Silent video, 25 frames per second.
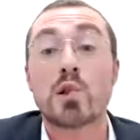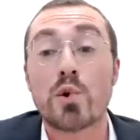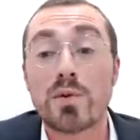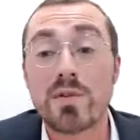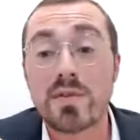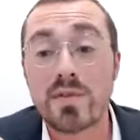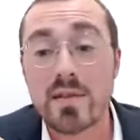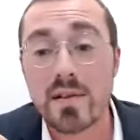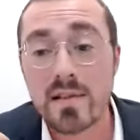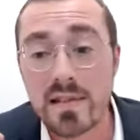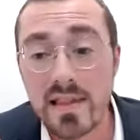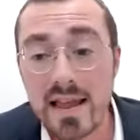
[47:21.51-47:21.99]

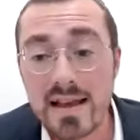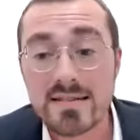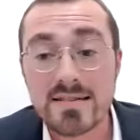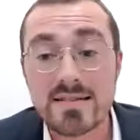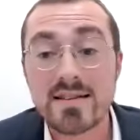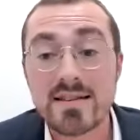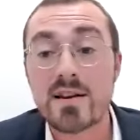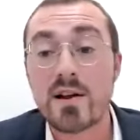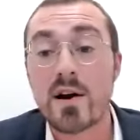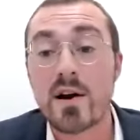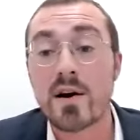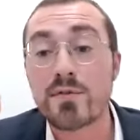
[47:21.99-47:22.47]
learned the
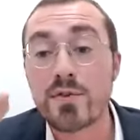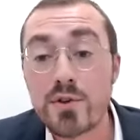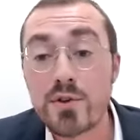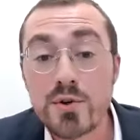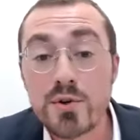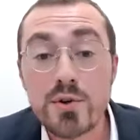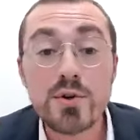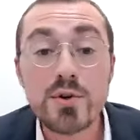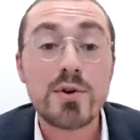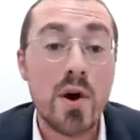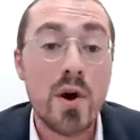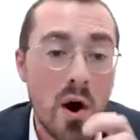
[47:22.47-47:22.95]
lesson of
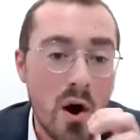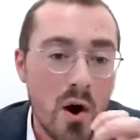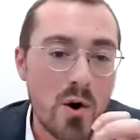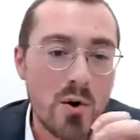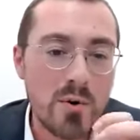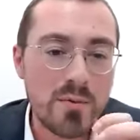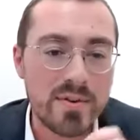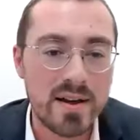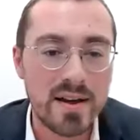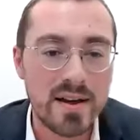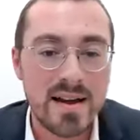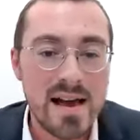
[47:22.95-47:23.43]
Yud
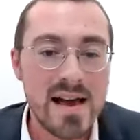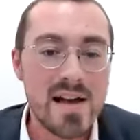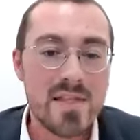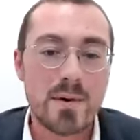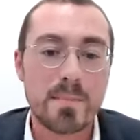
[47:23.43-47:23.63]
Hove,